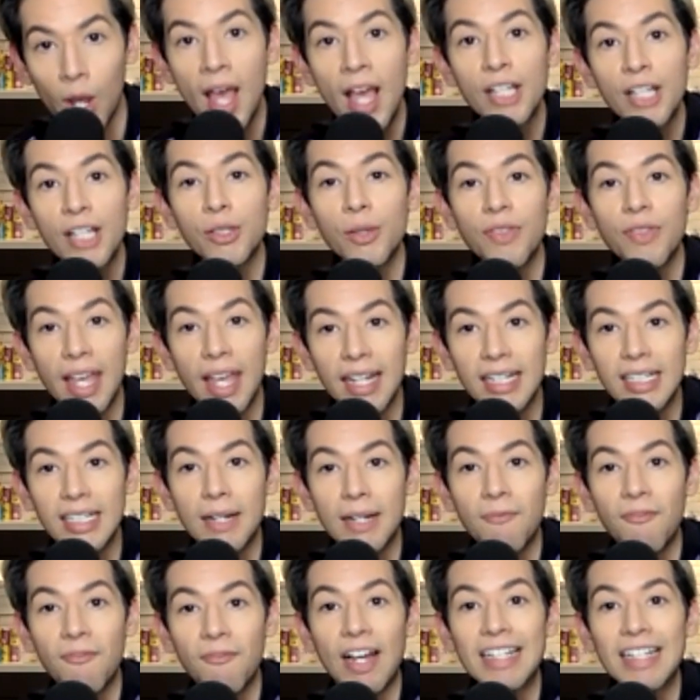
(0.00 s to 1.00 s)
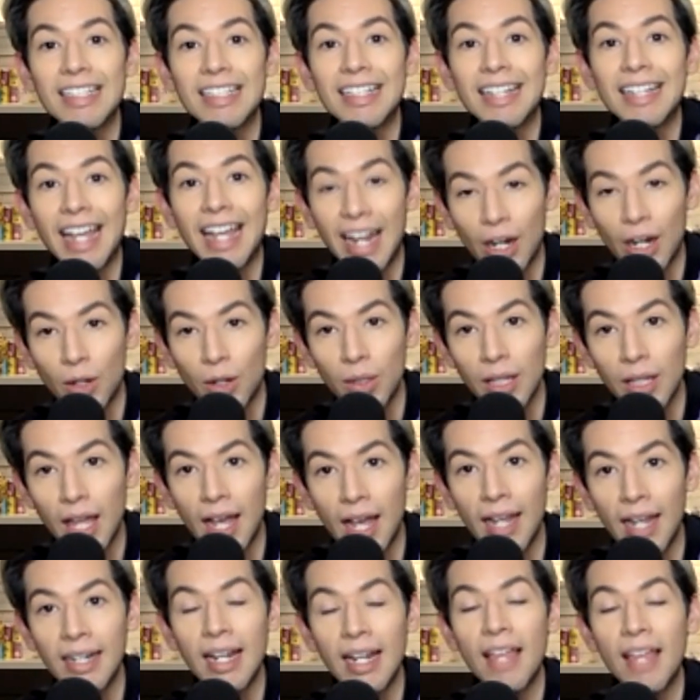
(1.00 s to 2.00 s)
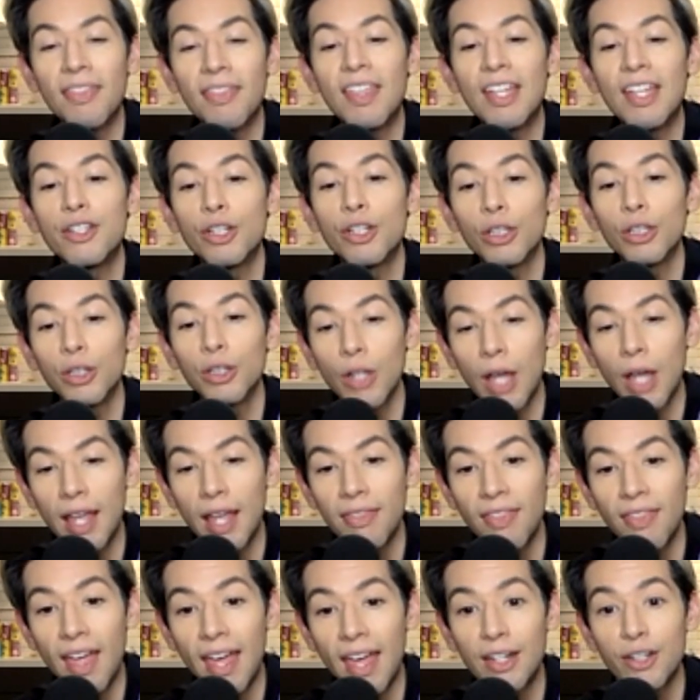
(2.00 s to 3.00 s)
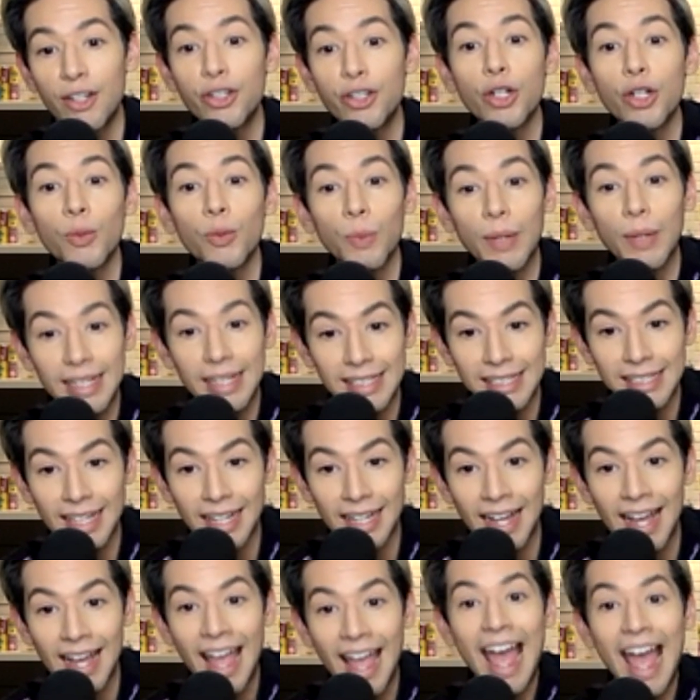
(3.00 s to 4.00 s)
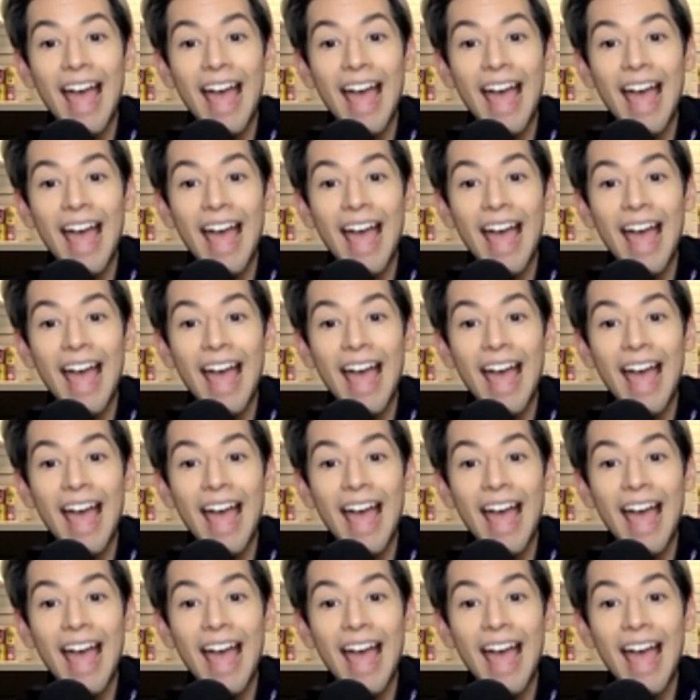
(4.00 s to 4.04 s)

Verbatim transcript: So they ended up finding Caroline and then De and then Teresa,